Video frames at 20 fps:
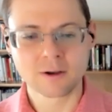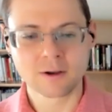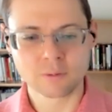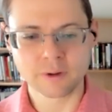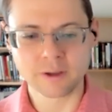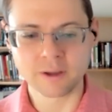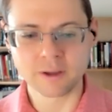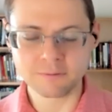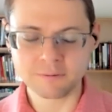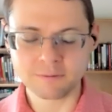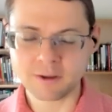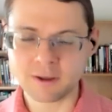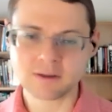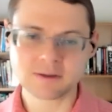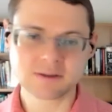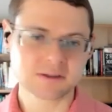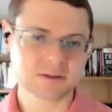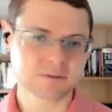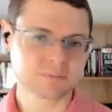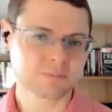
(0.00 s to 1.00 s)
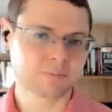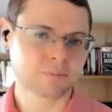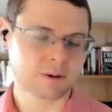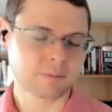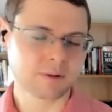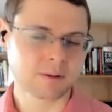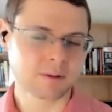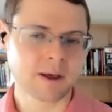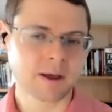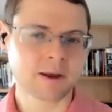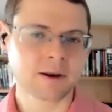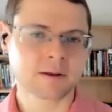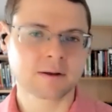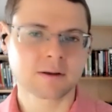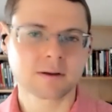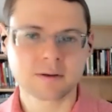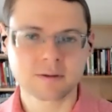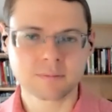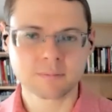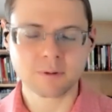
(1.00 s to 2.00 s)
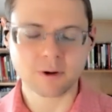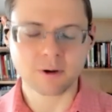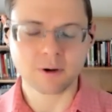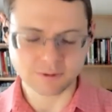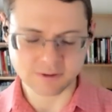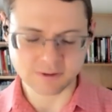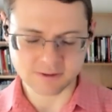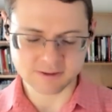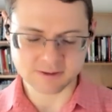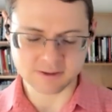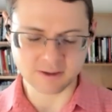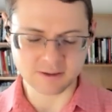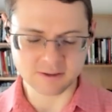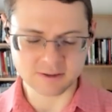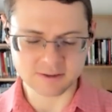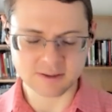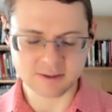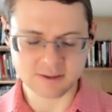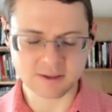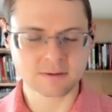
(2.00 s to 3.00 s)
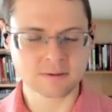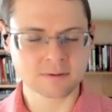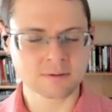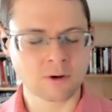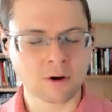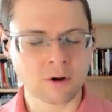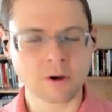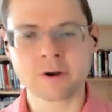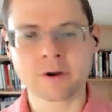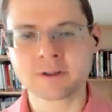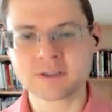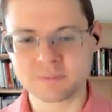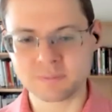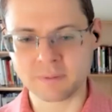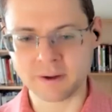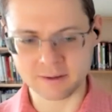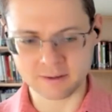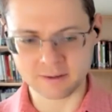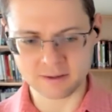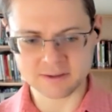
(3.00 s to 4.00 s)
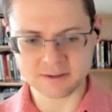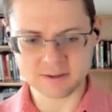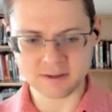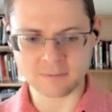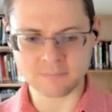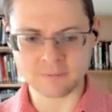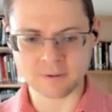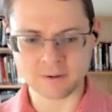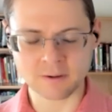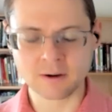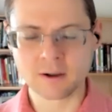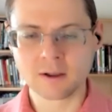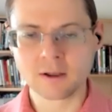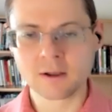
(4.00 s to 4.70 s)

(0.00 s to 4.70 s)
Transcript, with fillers: We face problematic processes that audits might discover.